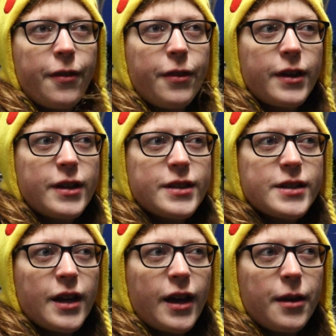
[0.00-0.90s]

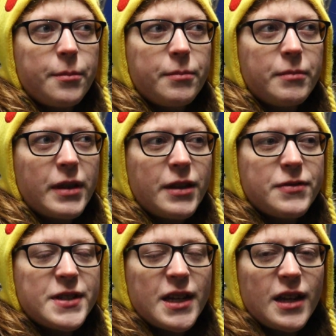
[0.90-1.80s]
that
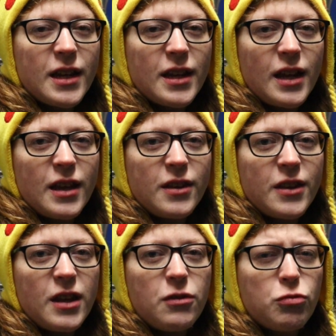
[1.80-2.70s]
lives in
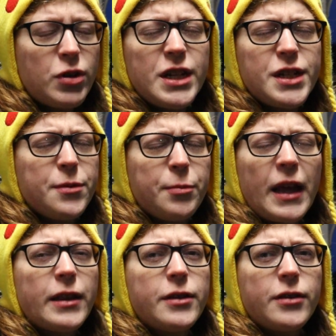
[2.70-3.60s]
the reedy
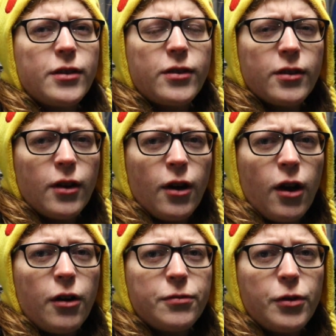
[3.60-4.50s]
wetlands
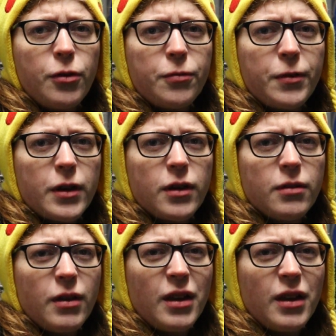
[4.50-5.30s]
of Norfolk,